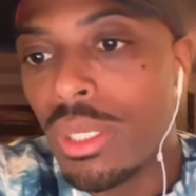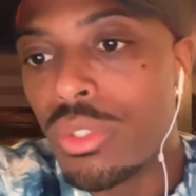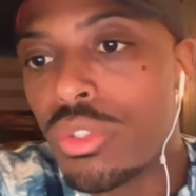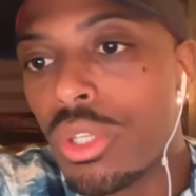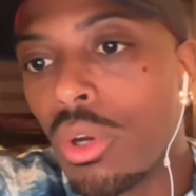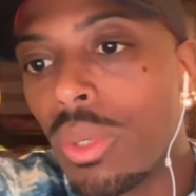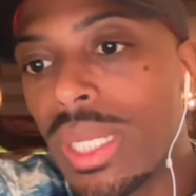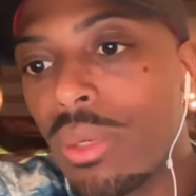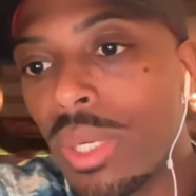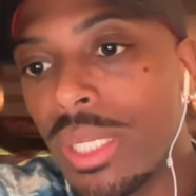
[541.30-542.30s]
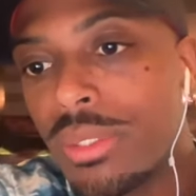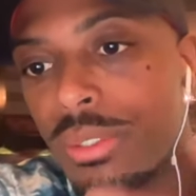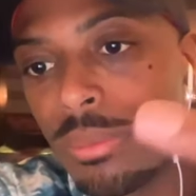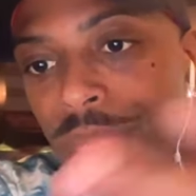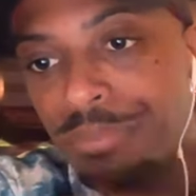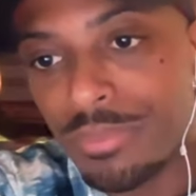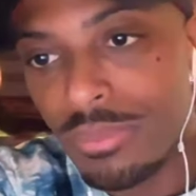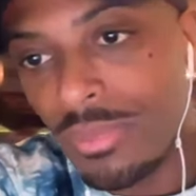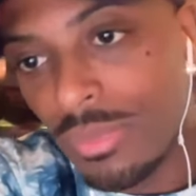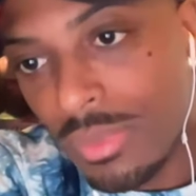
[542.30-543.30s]
So anyways,
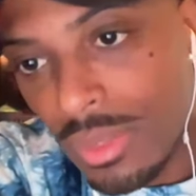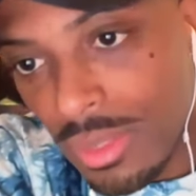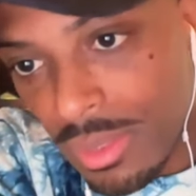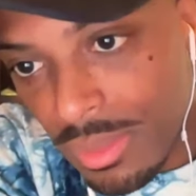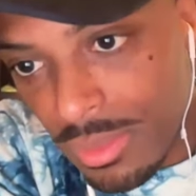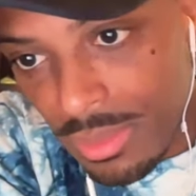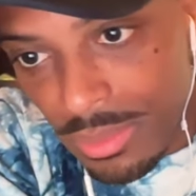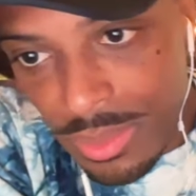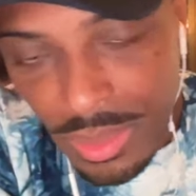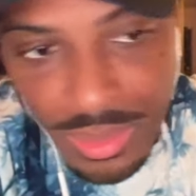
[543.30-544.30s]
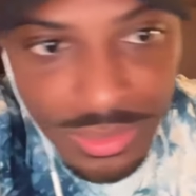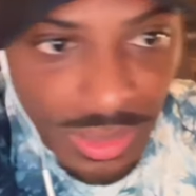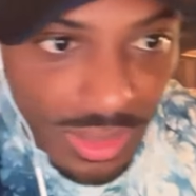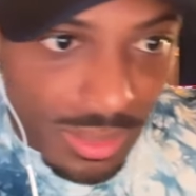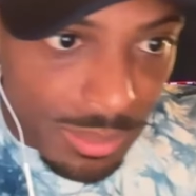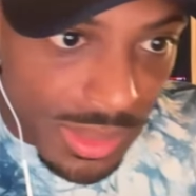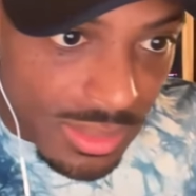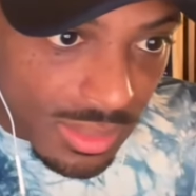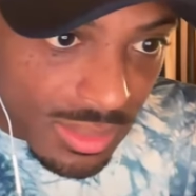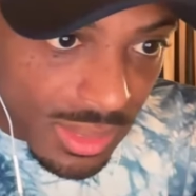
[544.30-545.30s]
okay, shout out Peace
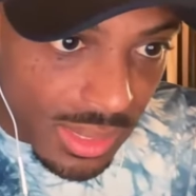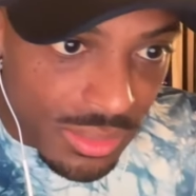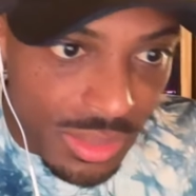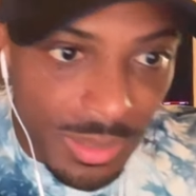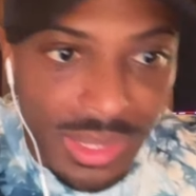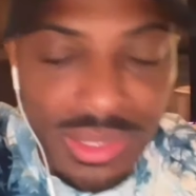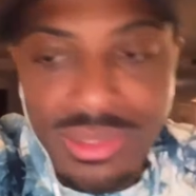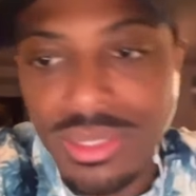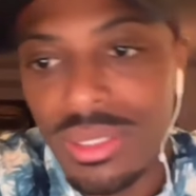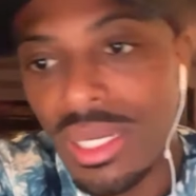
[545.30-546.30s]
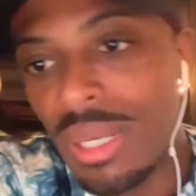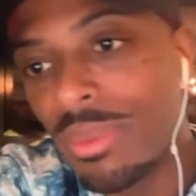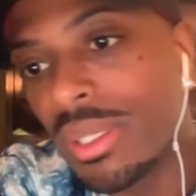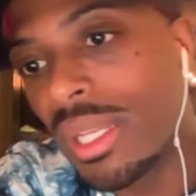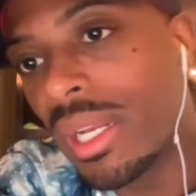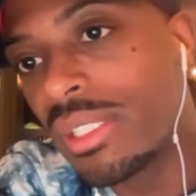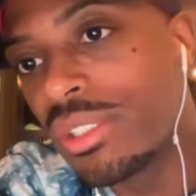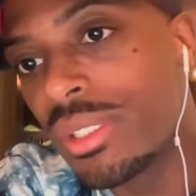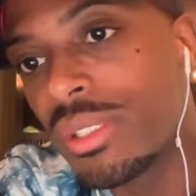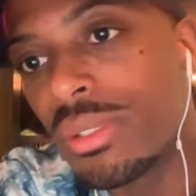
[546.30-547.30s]
of the Saints. She might need to hop on that
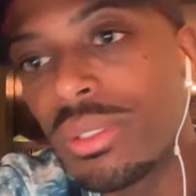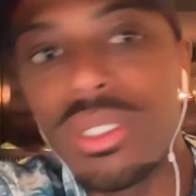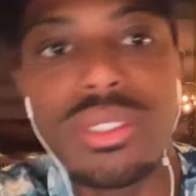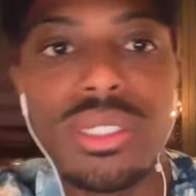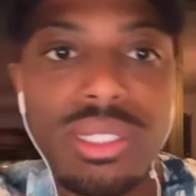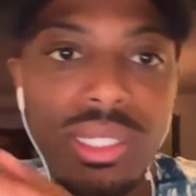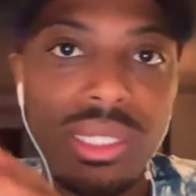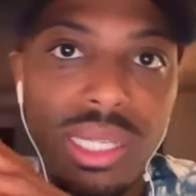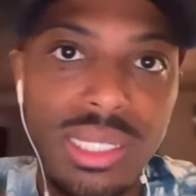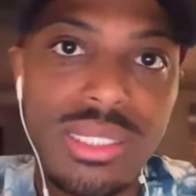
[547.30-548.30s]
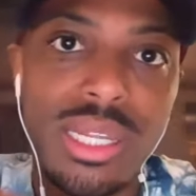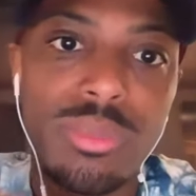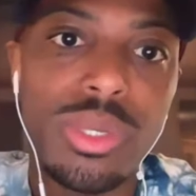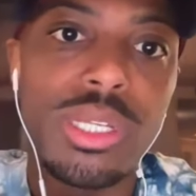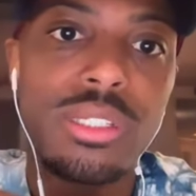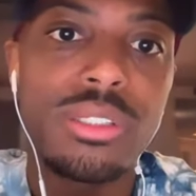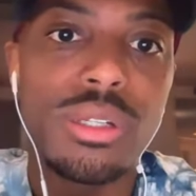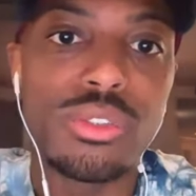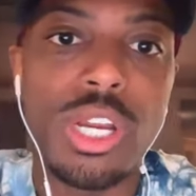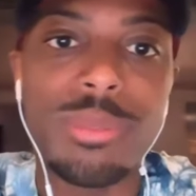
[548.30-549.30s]
IG too. Because again, ladies, I am ready to
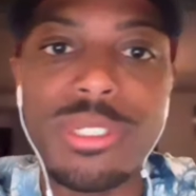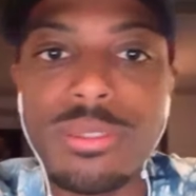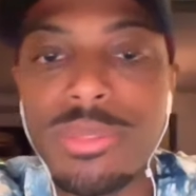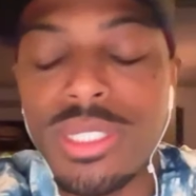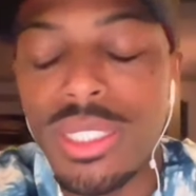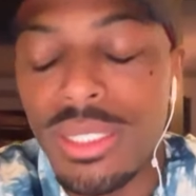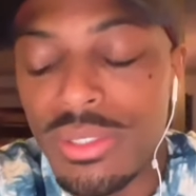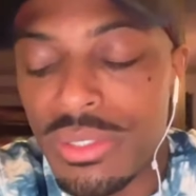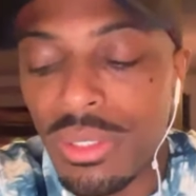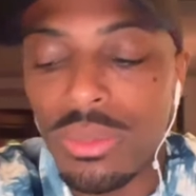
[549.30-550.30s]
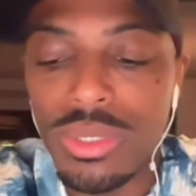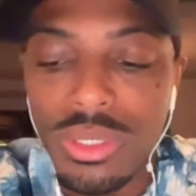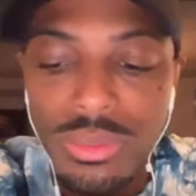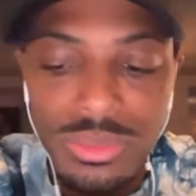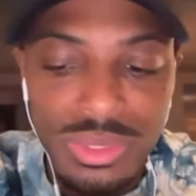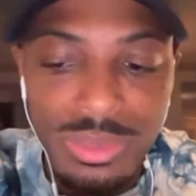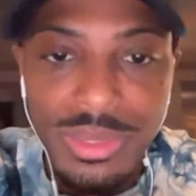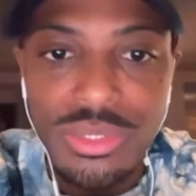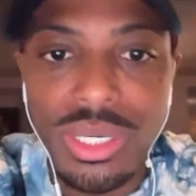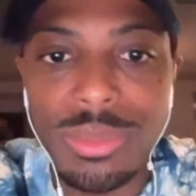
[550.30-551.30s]
start dropping some seeds. So, you know,
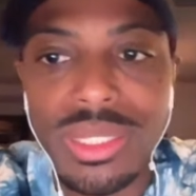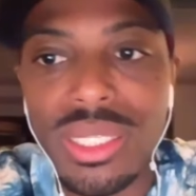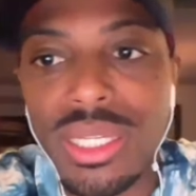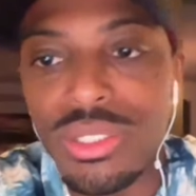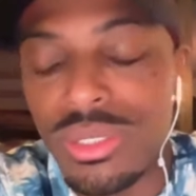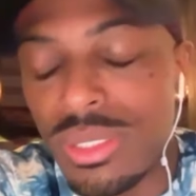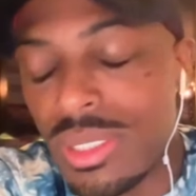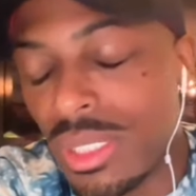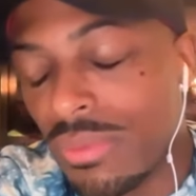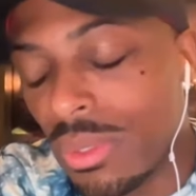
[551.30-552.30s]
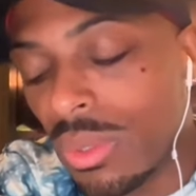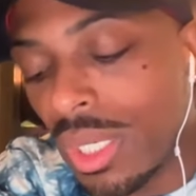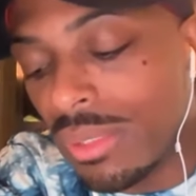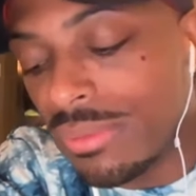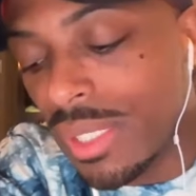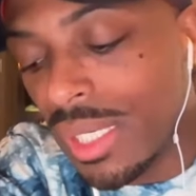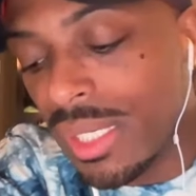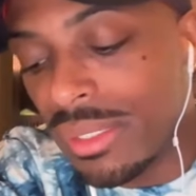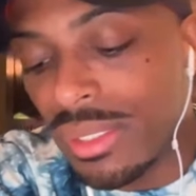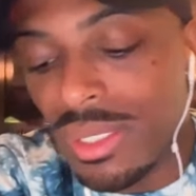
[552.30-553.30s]
submit your applications. Let's see if you're qualified.